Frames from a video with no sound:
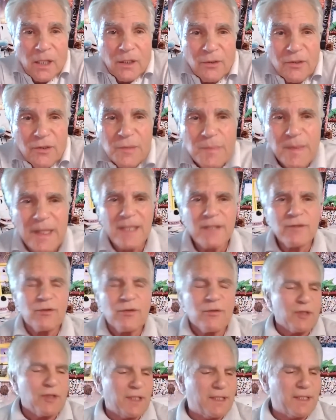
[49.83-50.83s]

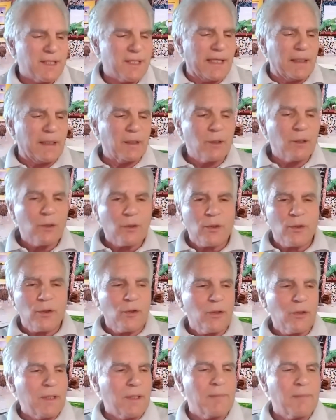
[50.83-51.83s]
Toastmasters is a
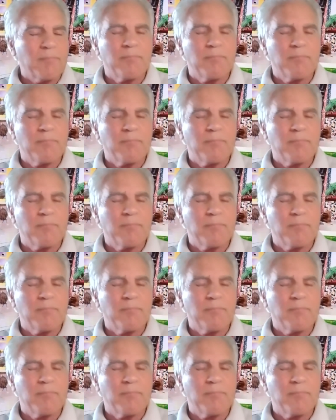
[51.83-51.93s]
learn